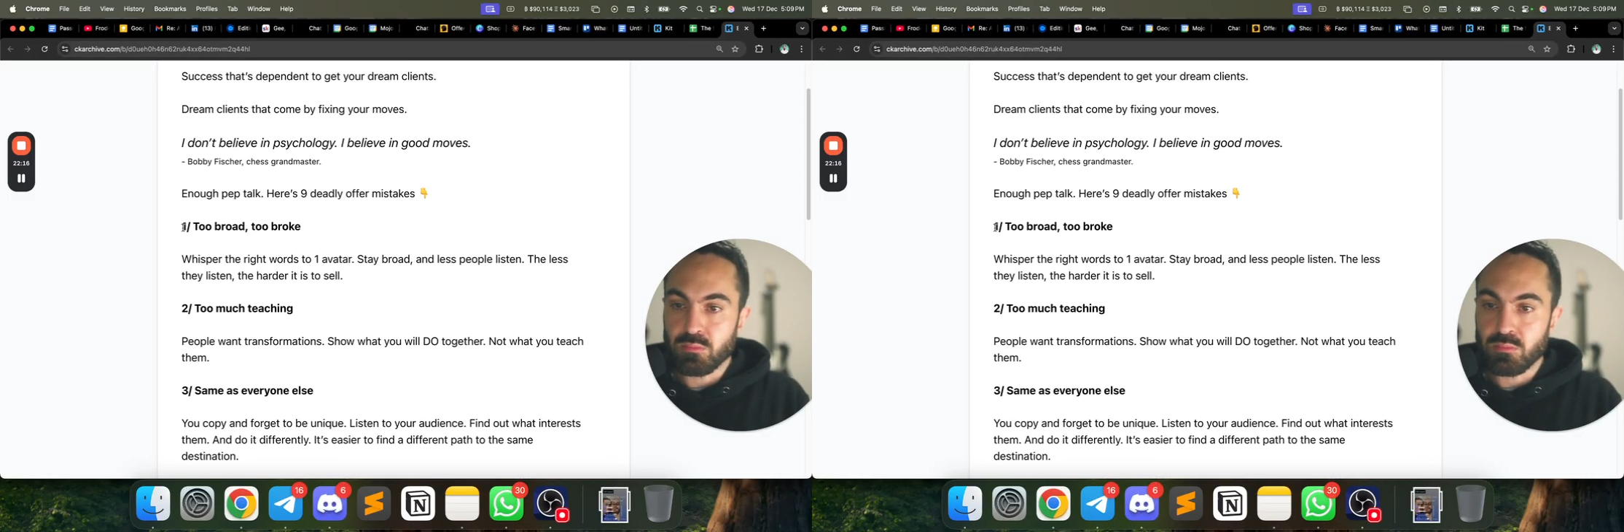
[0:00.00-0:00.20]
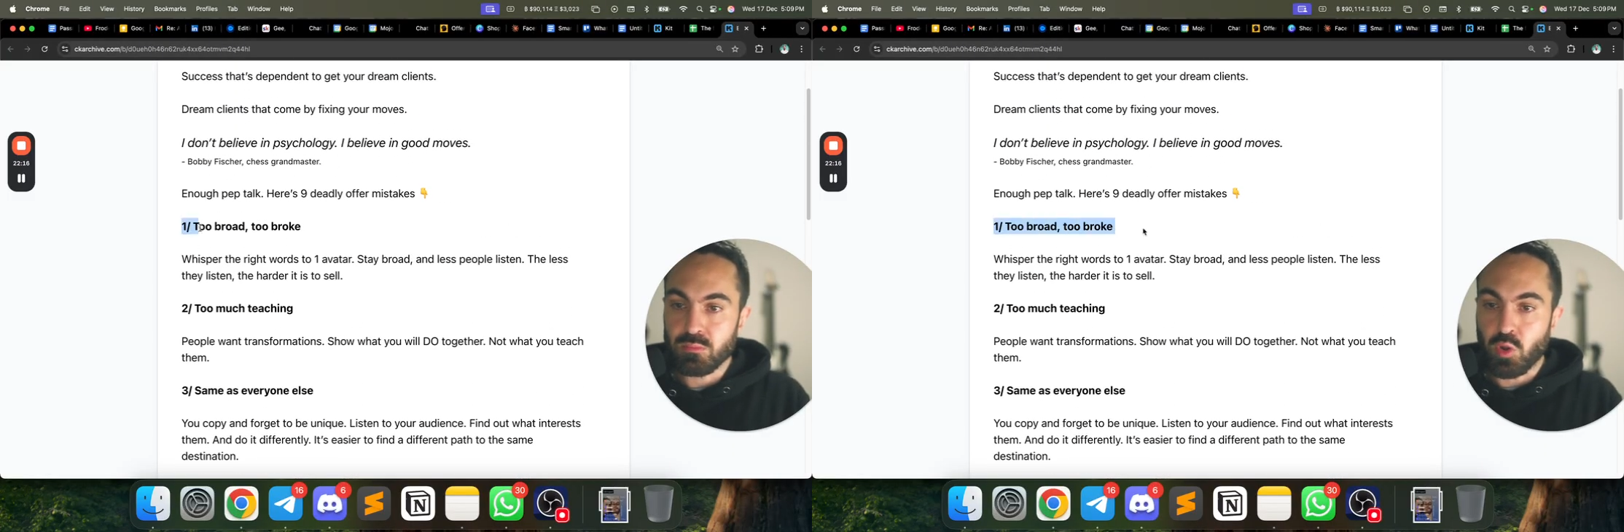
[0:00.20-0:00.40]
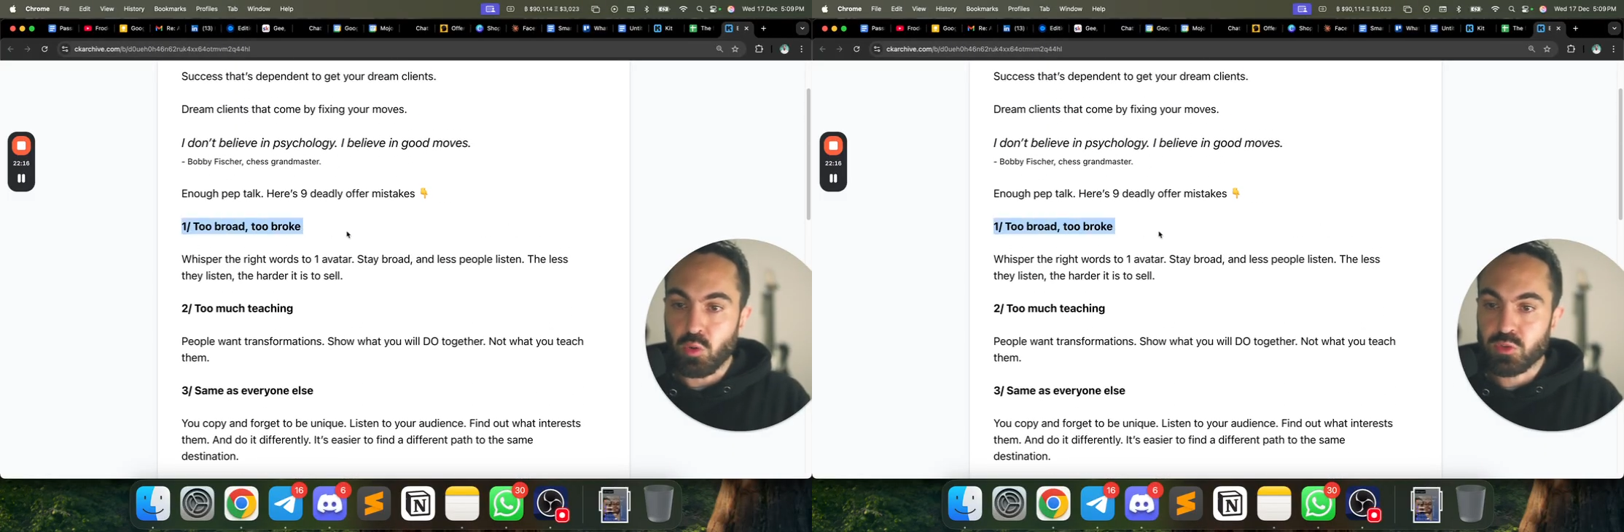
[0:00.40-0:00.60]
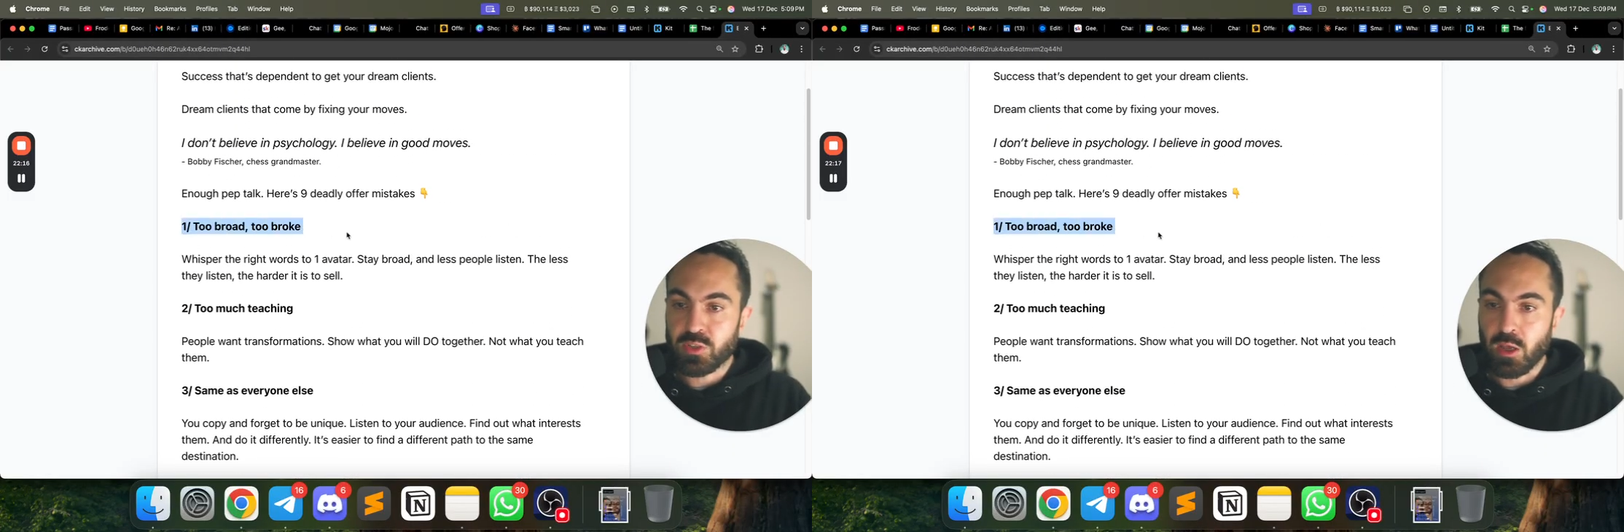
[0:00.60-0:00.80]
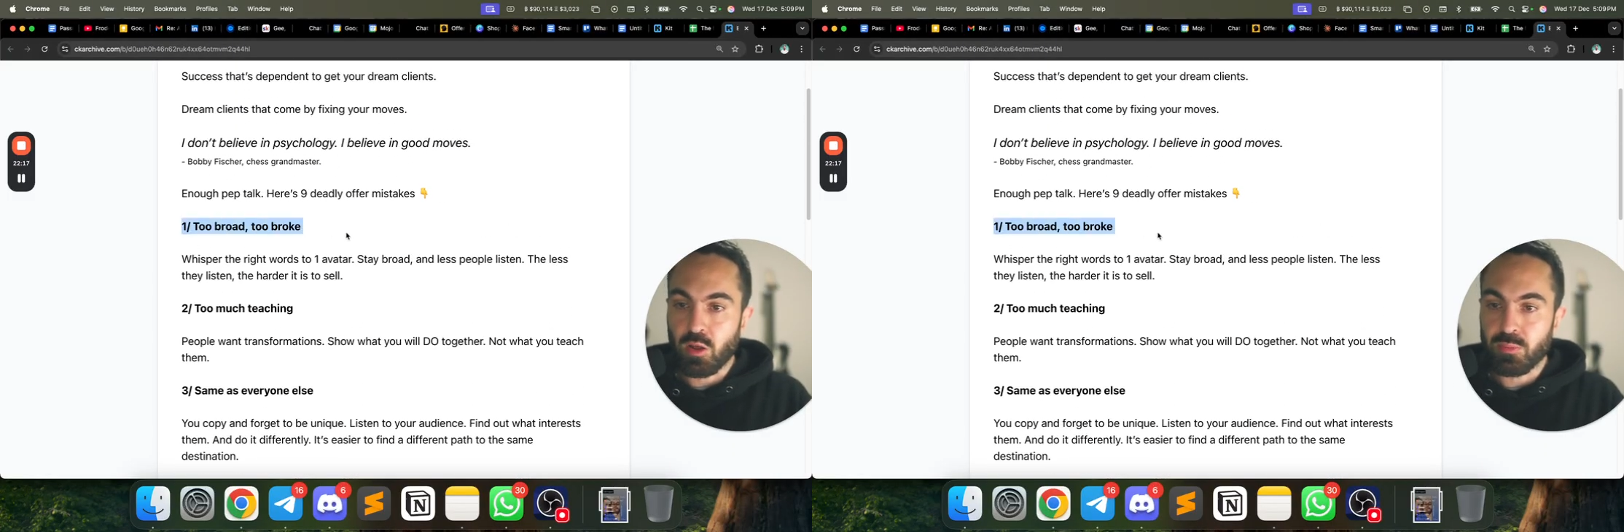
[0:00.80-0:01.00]
don't
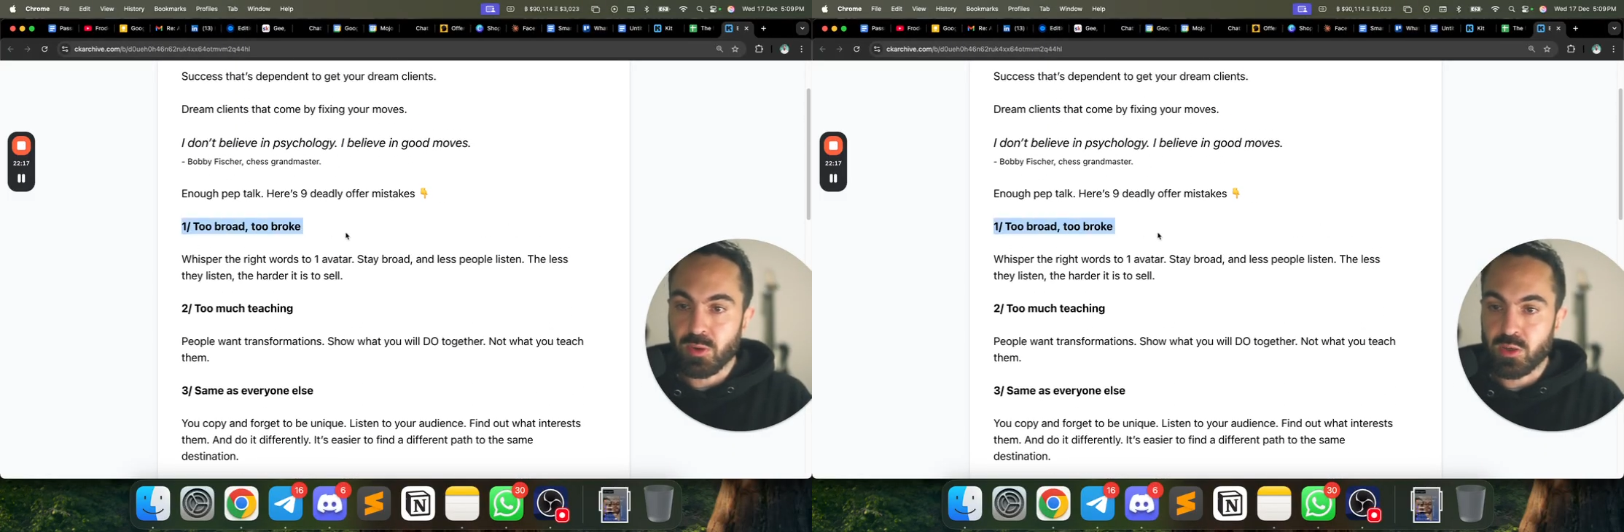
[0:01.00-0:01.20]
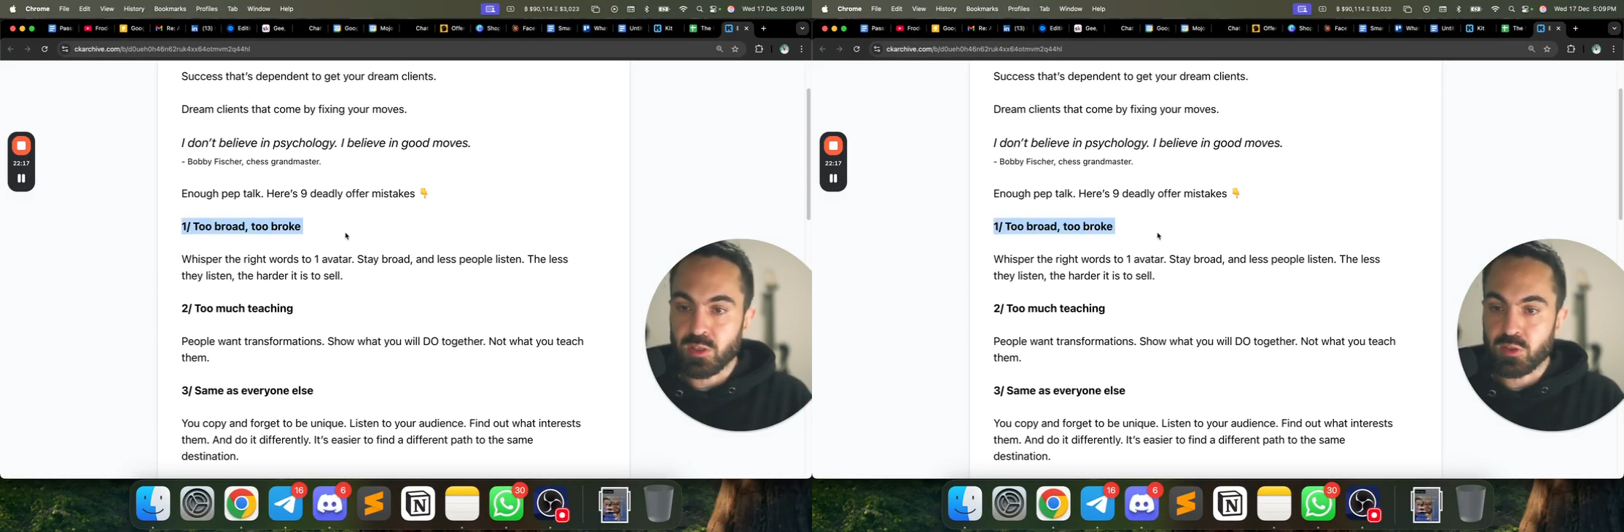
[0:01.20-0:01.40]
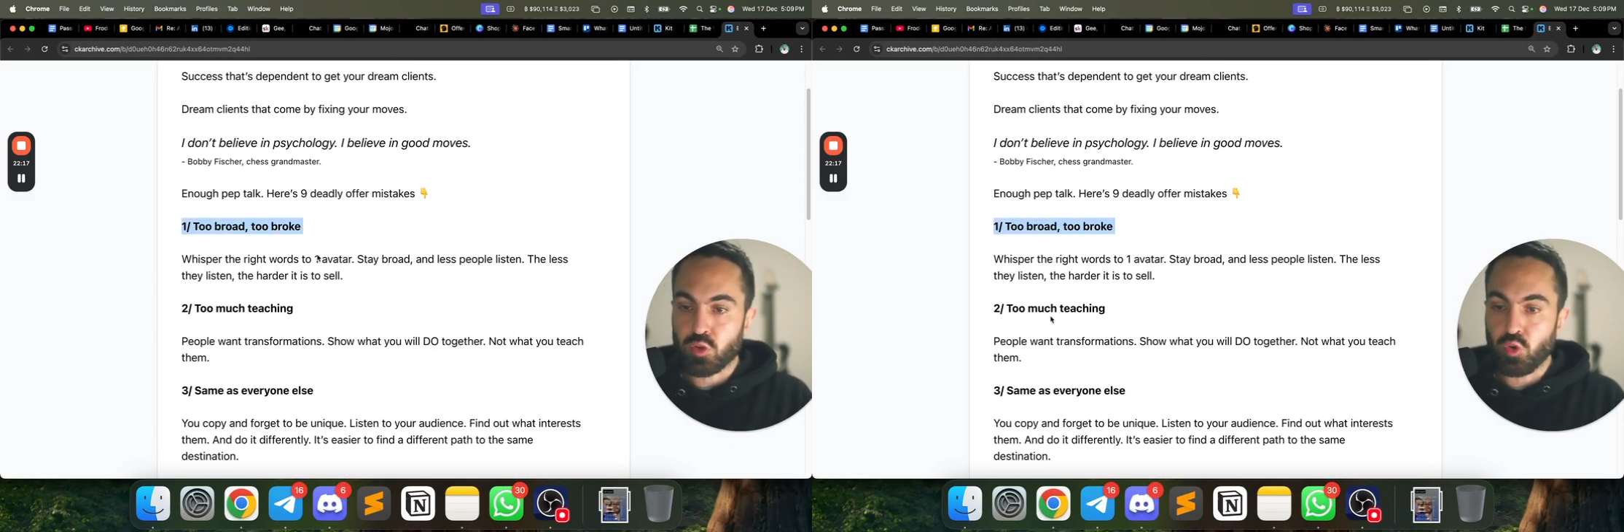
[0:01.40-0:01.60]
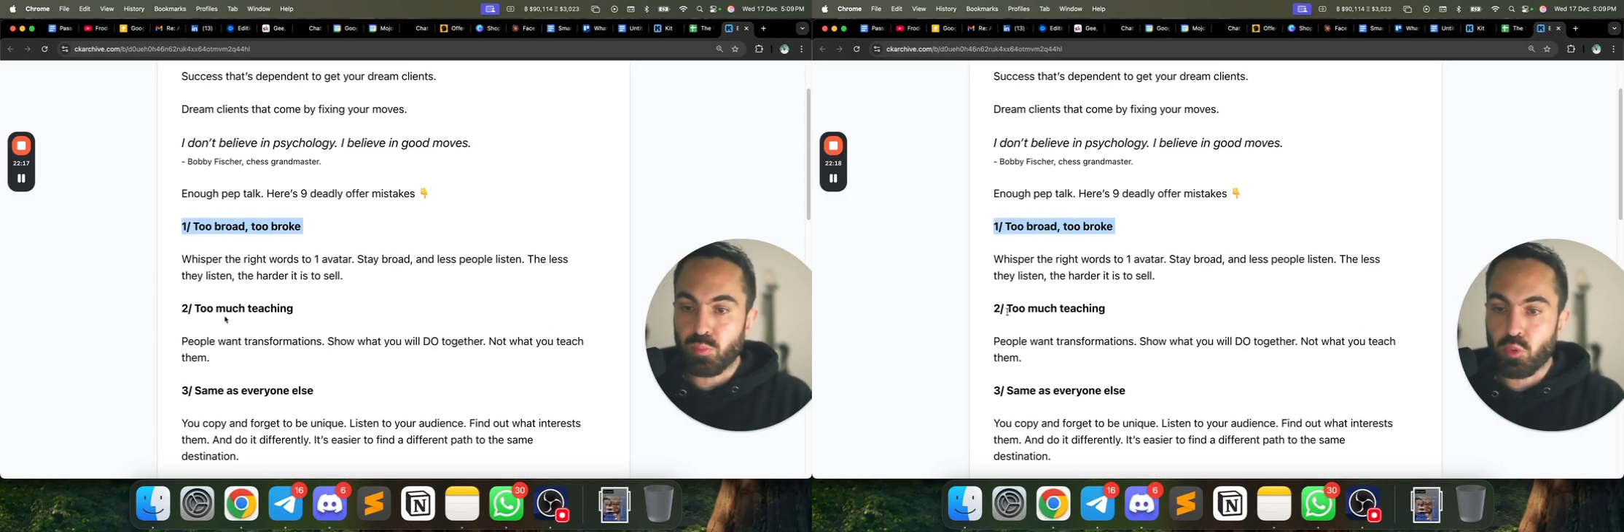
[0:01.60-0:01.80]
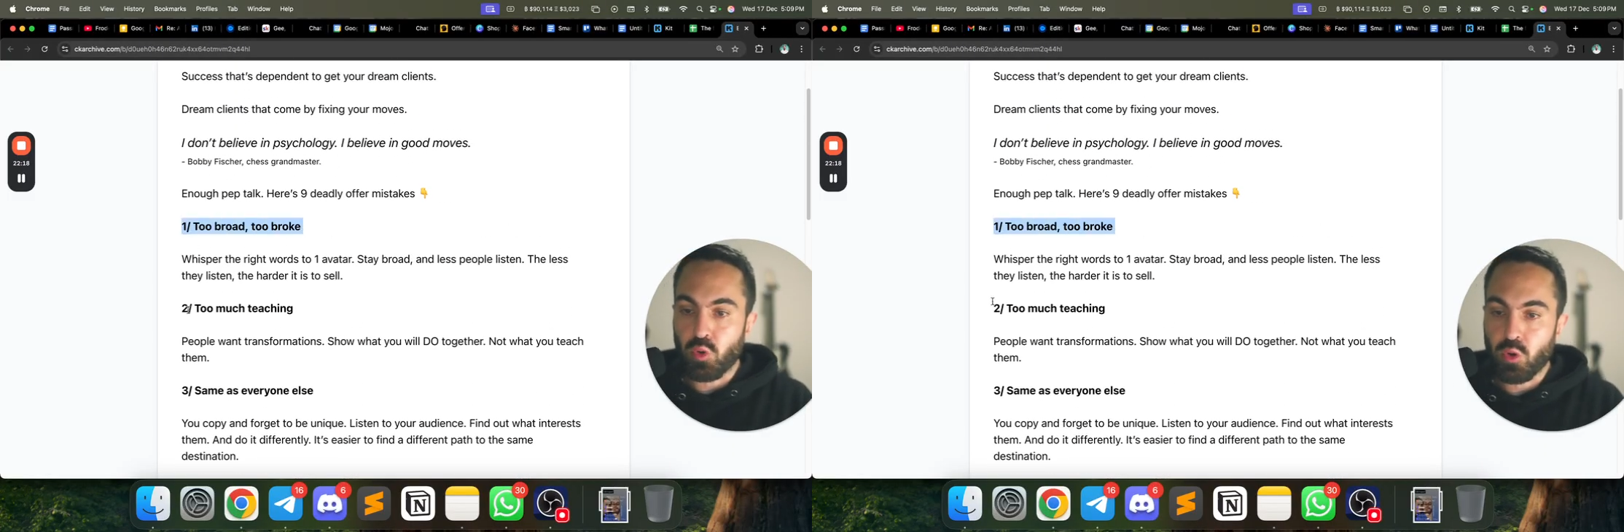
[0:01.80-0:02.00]
sell because it's too
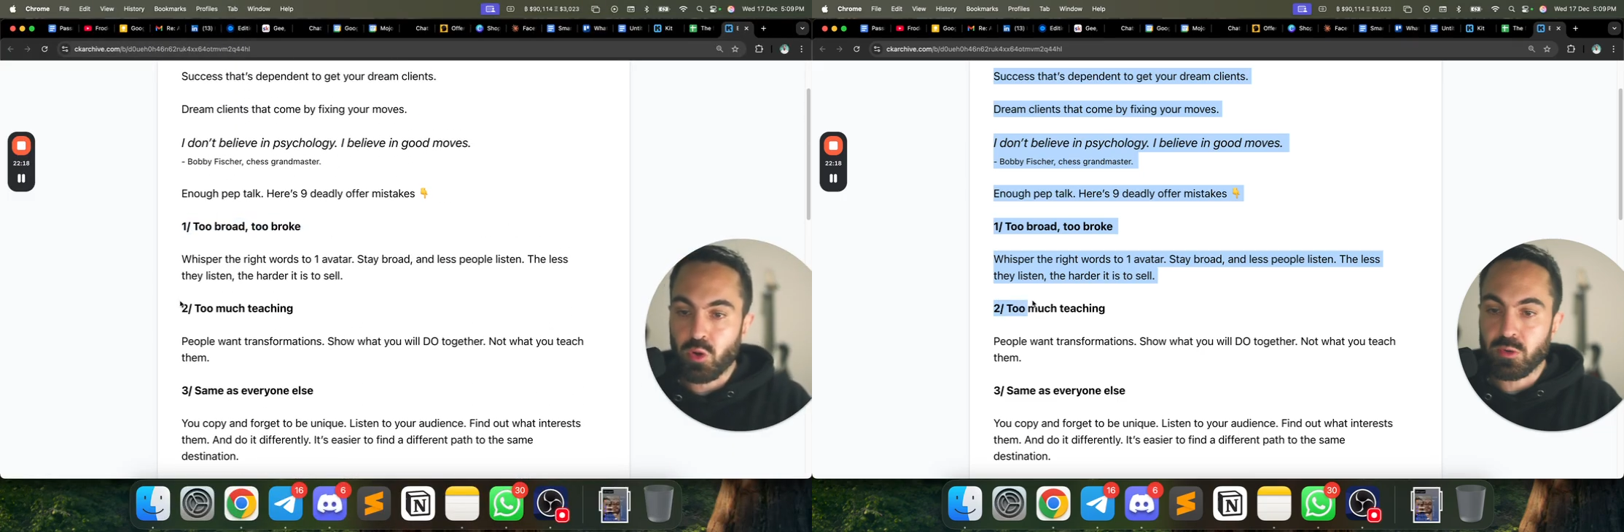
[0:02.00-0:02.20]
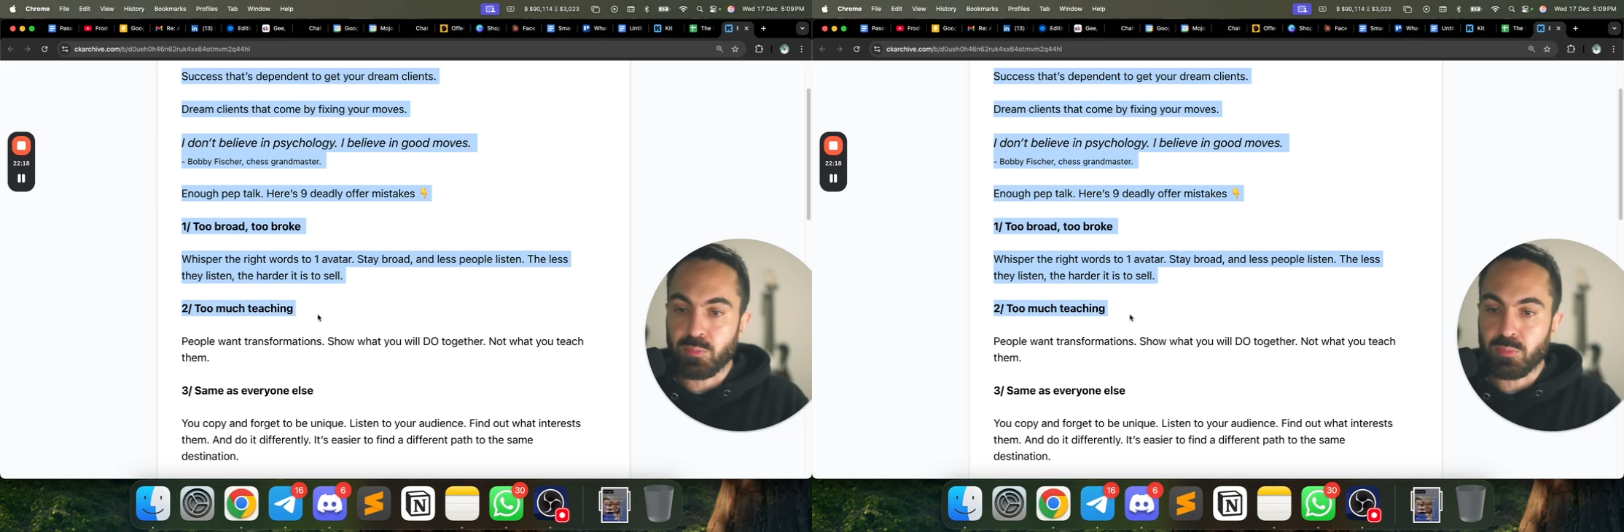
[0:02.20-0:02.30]
broad,